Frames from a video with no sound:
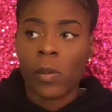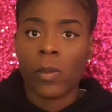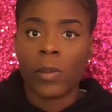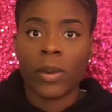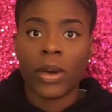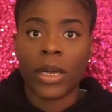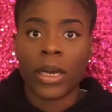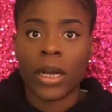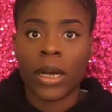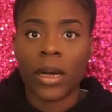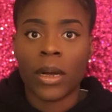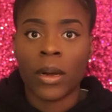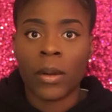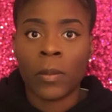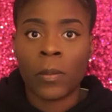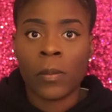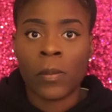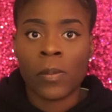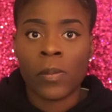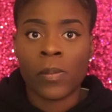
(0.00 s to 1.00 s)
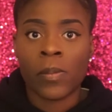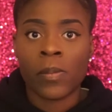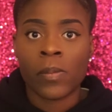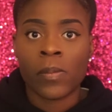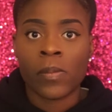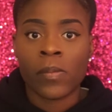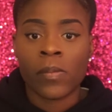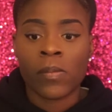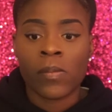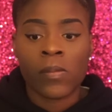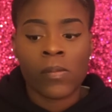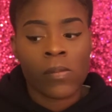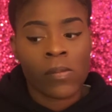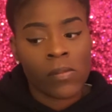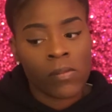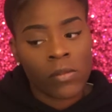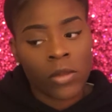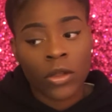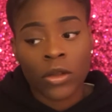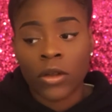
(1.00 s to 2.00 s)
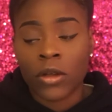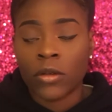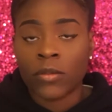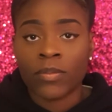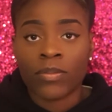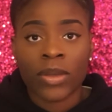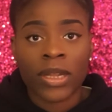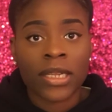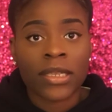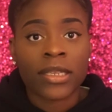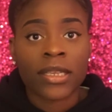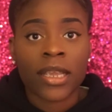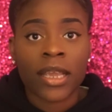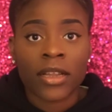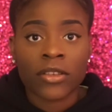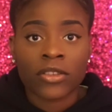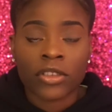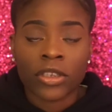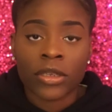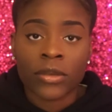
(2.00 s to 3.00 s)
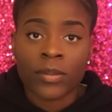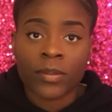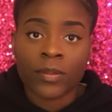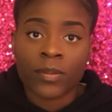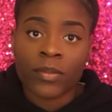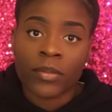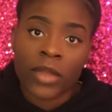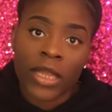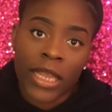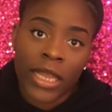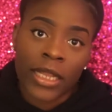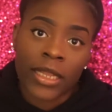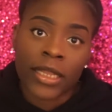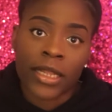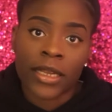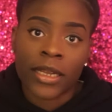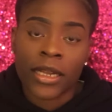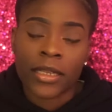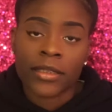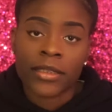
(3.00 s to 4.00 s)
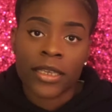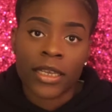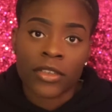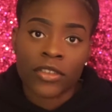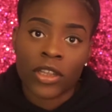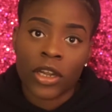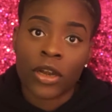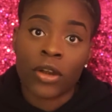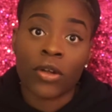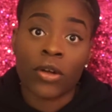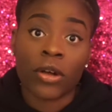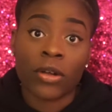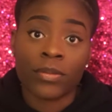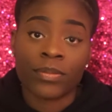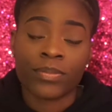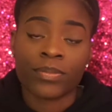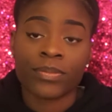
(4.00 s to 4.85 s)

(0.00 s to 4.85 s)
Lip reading: But you know, better to catch it late than not to catch it at all.